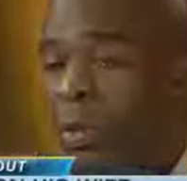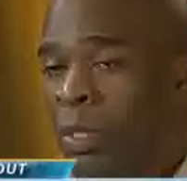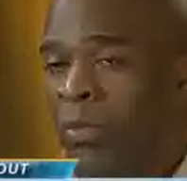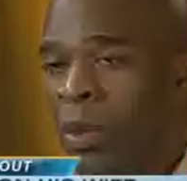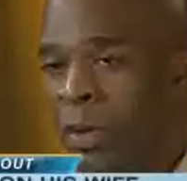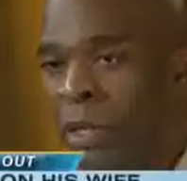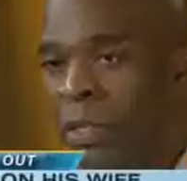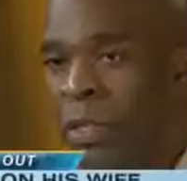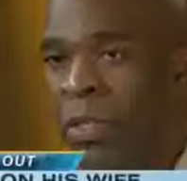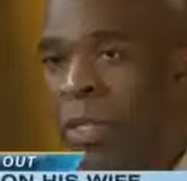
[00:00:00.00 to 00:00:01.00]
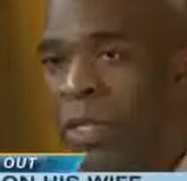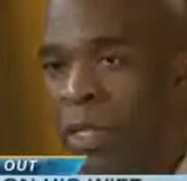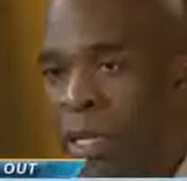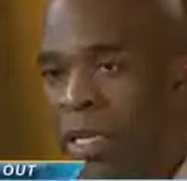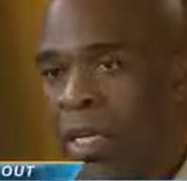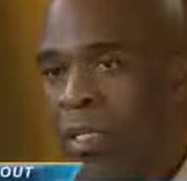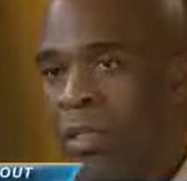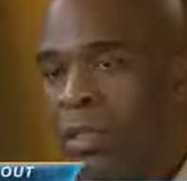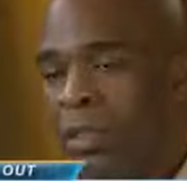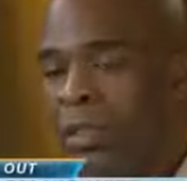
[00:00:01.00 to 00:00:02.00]
she was involving her son in
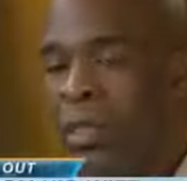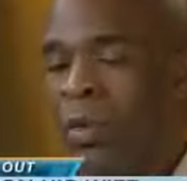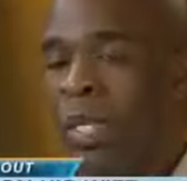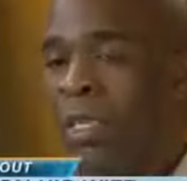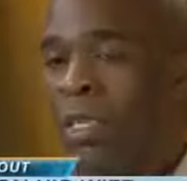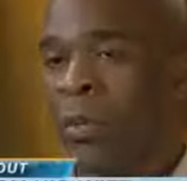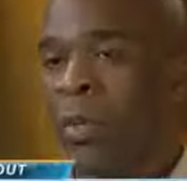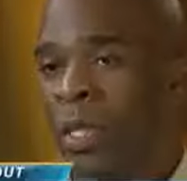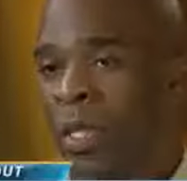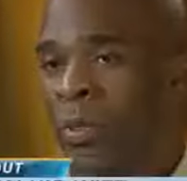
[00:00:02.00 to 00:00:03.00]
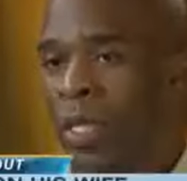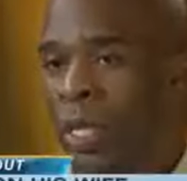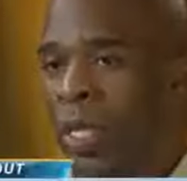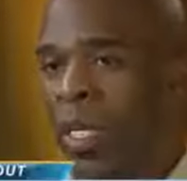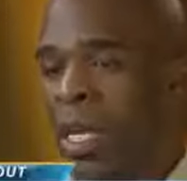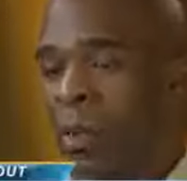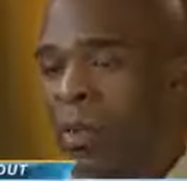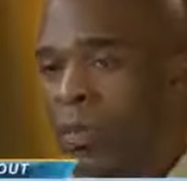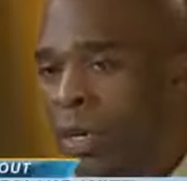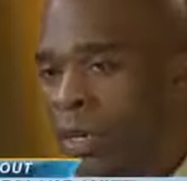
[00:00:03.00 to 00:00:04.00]
a relationship with him, and I
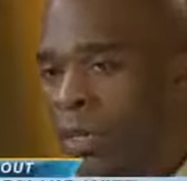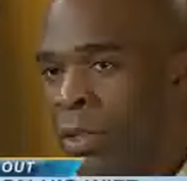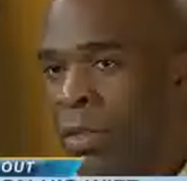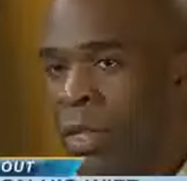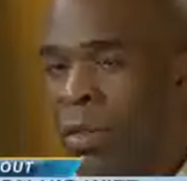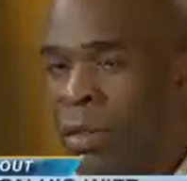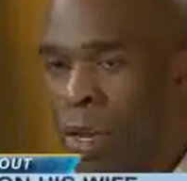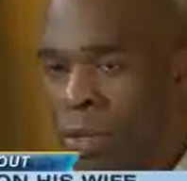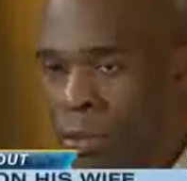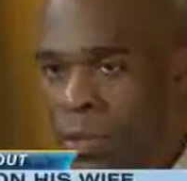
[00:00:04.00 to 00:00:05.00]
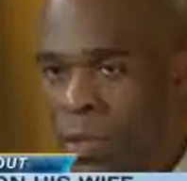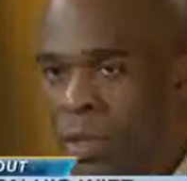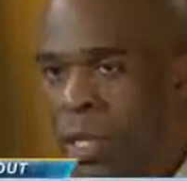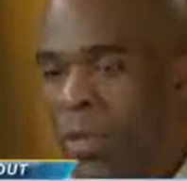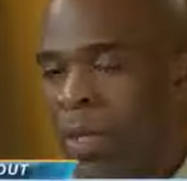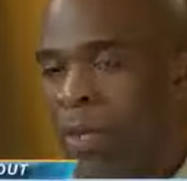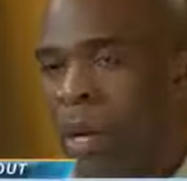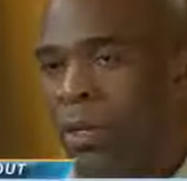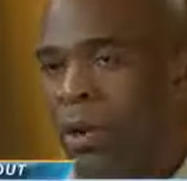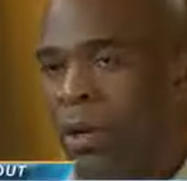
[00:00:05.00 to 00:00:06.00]
was very concerned that she was also doing the same thing with our